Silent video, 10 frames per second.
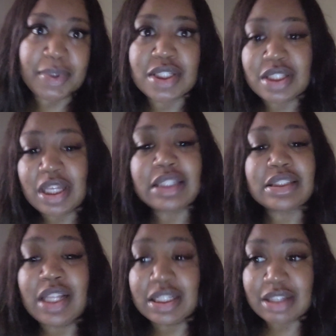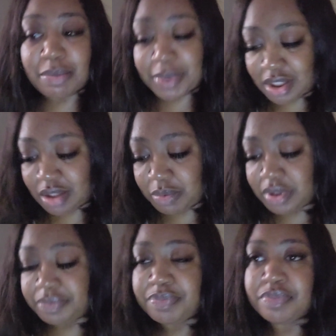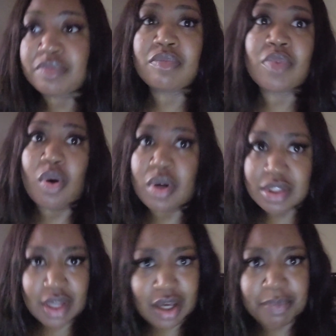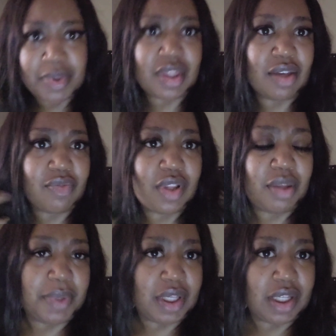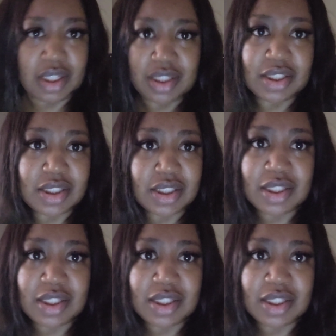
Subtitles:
I just clocked out of my other one on time, thankfully, because